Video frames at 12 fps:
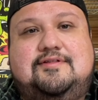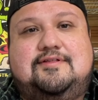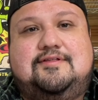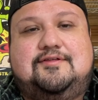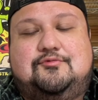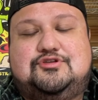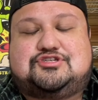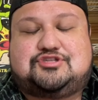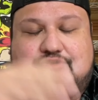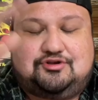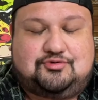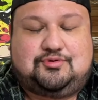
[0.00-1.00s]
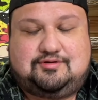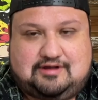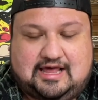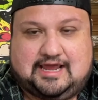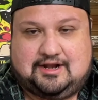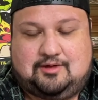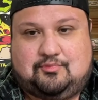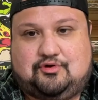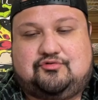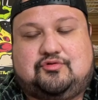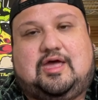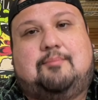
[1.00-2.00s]
we just started doing high numbers.
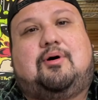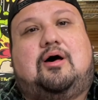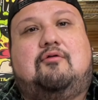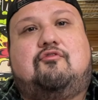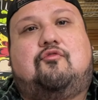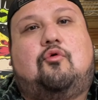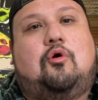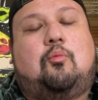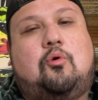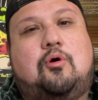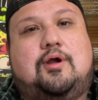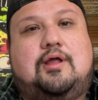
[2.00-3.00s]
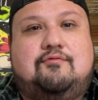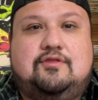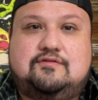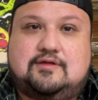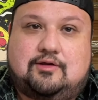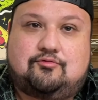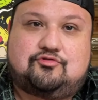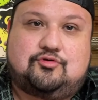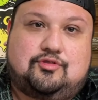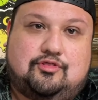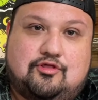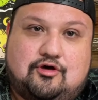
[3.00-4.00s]
I bought 4 Warren ovens, and I was
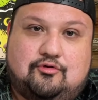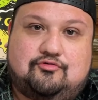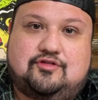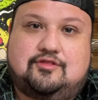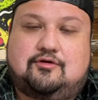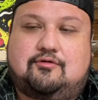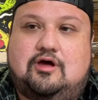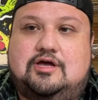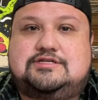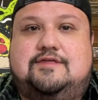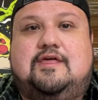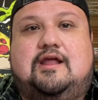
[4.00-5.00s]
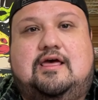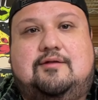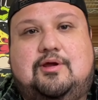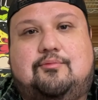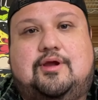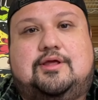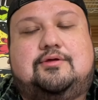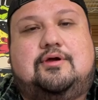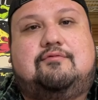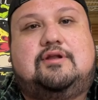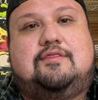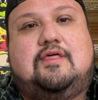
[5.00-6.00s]
doing those in the garage, and then I had my regular oven
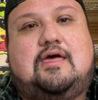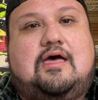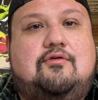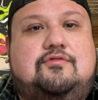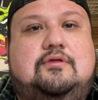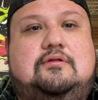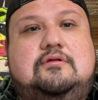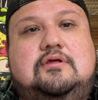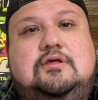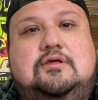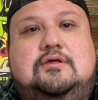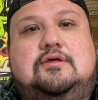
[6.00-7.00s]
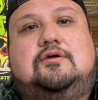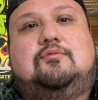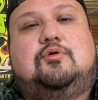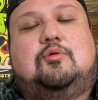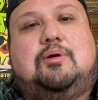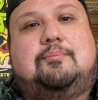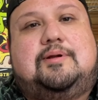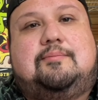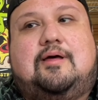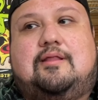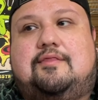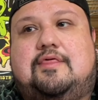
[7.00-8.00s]
in the house, and we were pumping them out
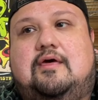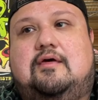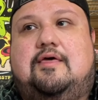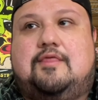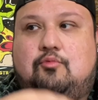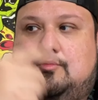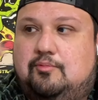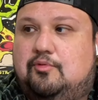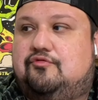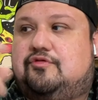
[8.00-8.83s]
like that. And then when we moved to the